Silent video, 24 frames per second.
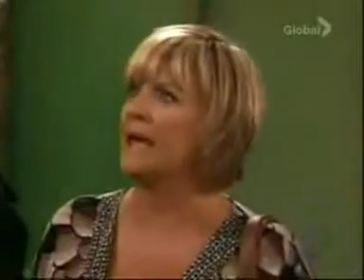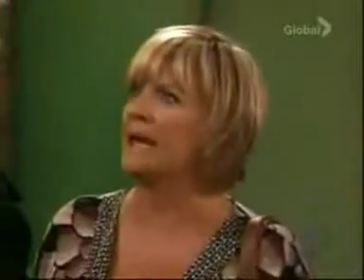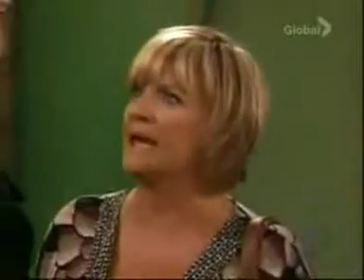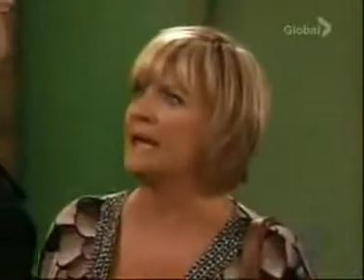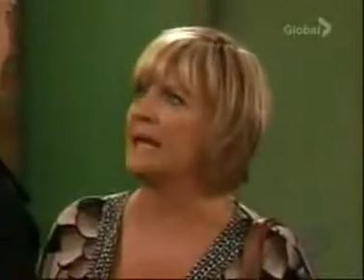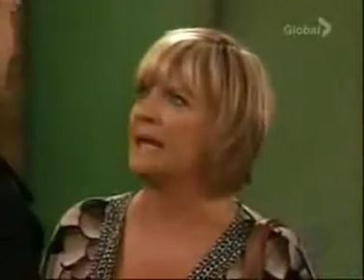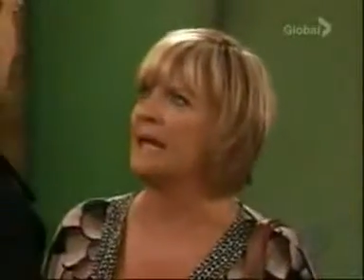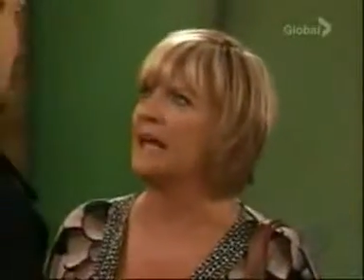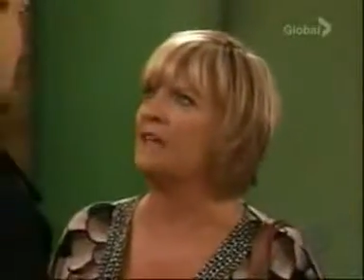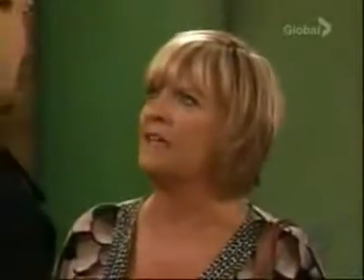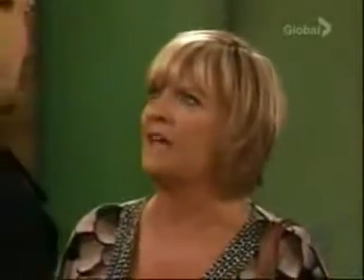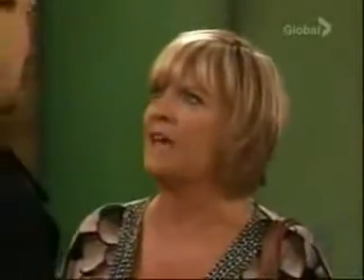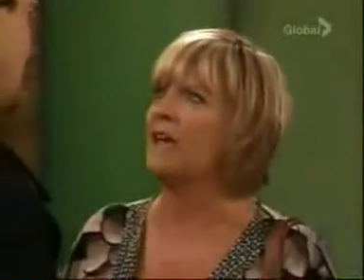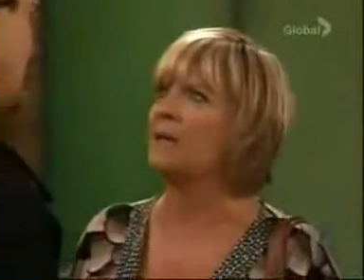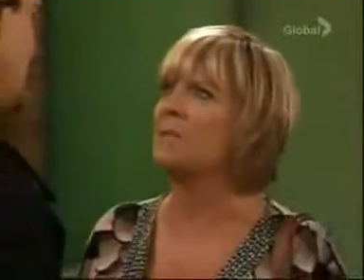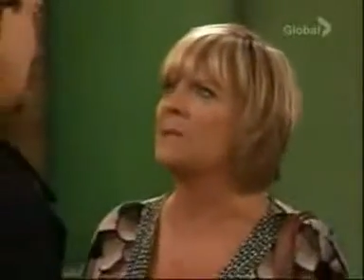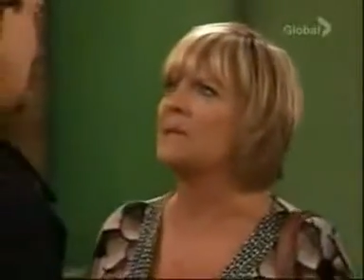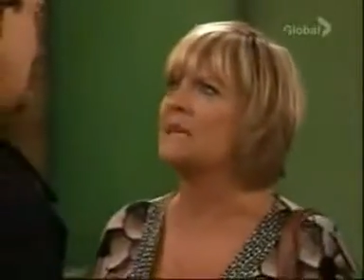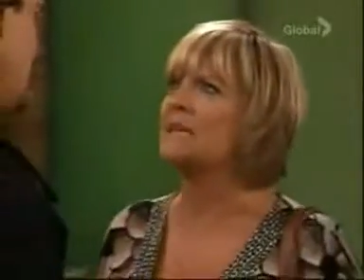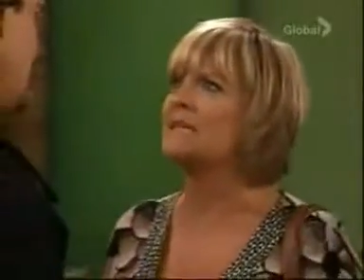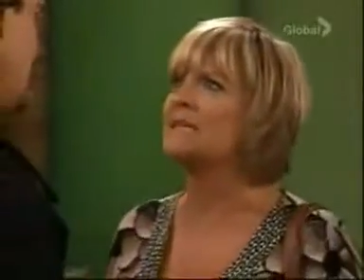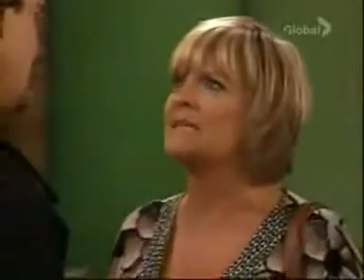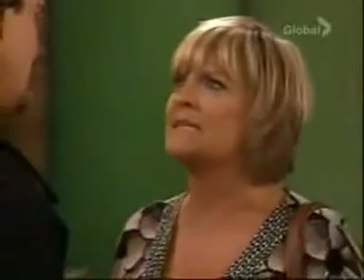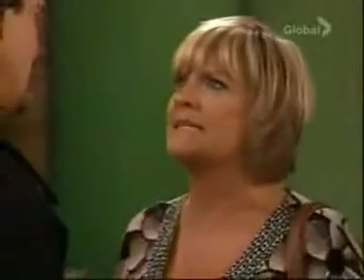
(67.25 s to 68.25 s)
any if
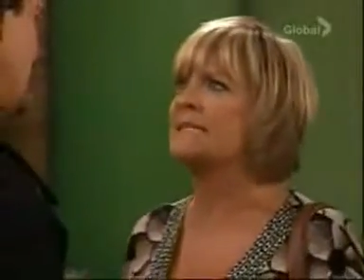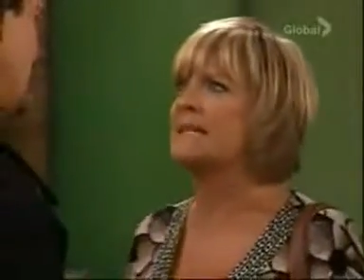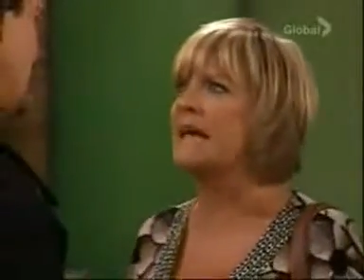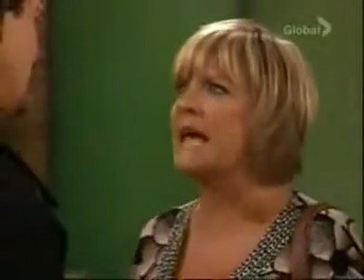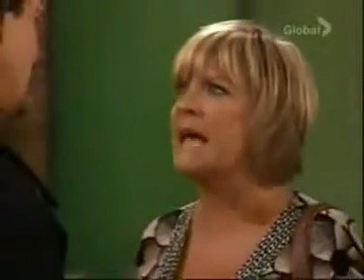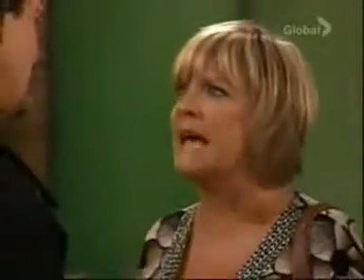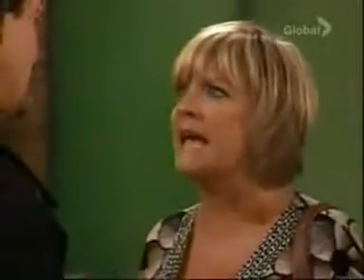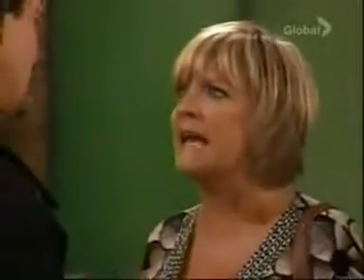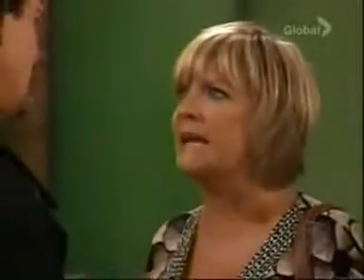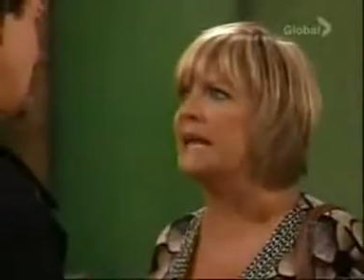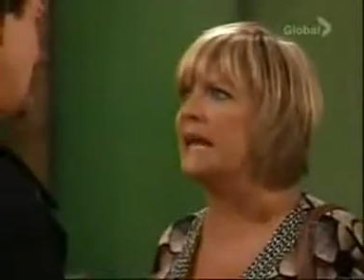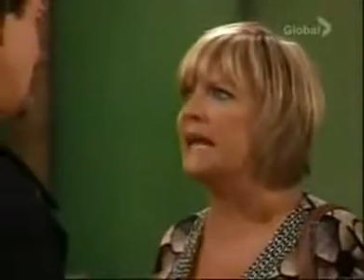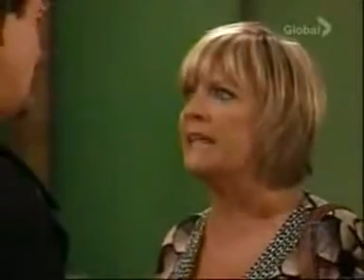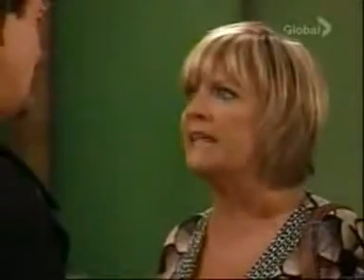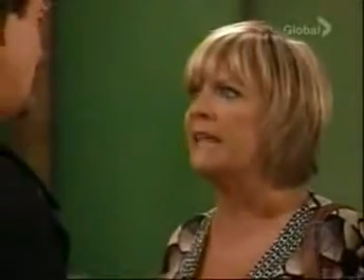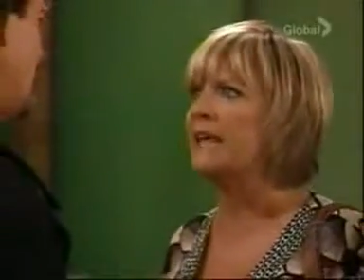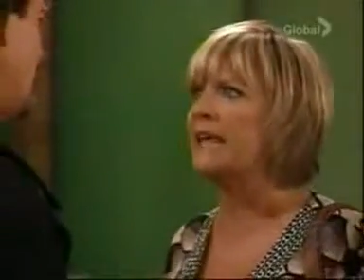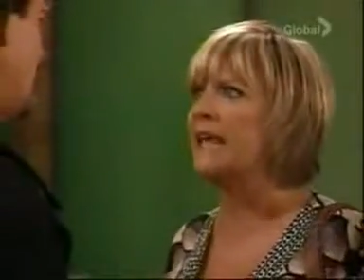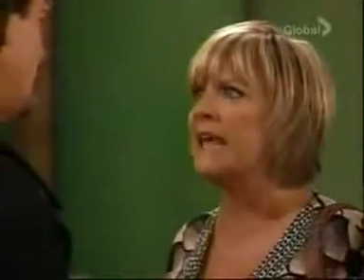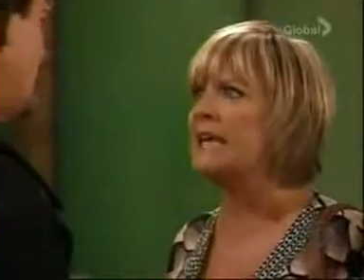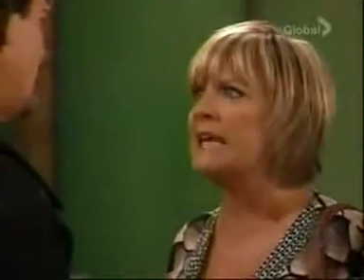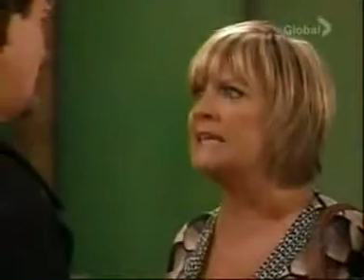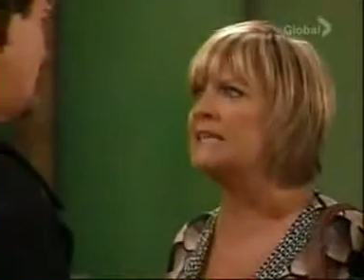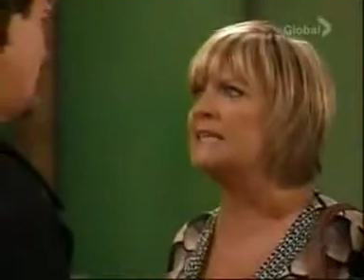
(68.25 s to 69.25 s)
Edmund is dead and
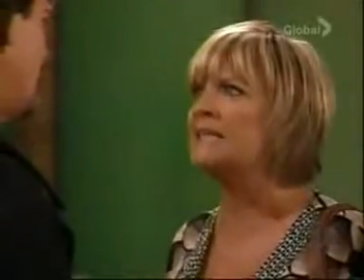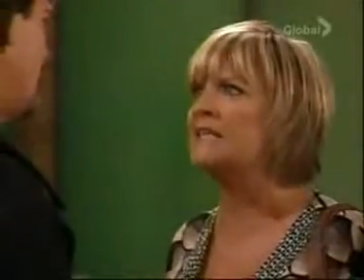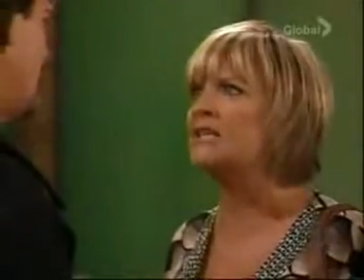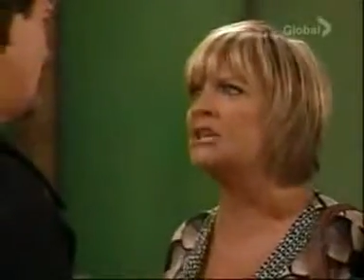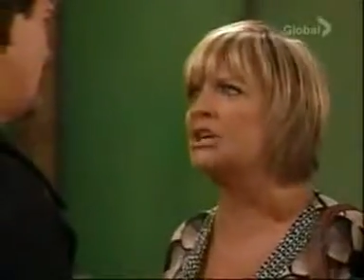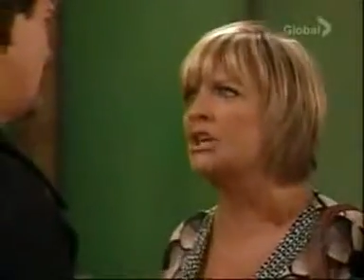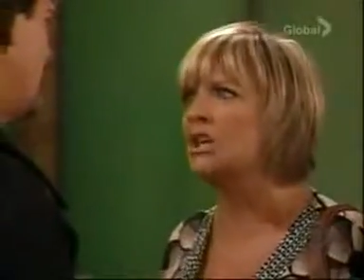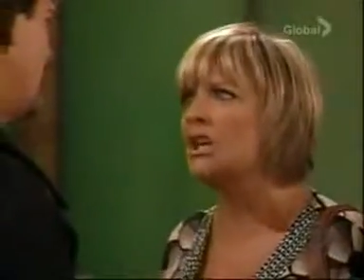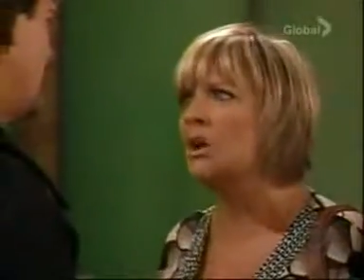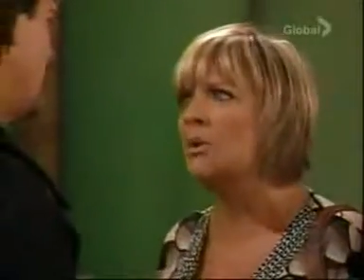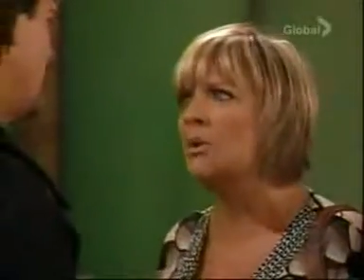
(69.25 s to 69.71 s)
the case is